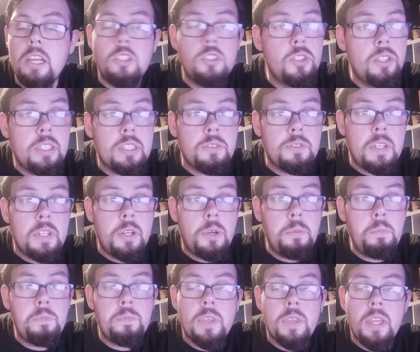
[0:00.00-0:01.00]
enjoyed this
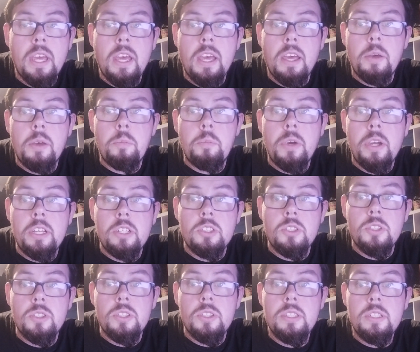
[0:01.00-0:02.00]
video. I
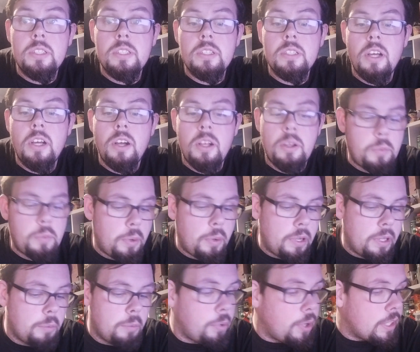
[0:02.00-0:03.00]
enjoyed all my
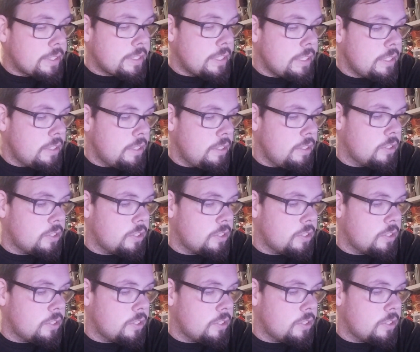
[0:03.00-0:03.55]
little prezzies,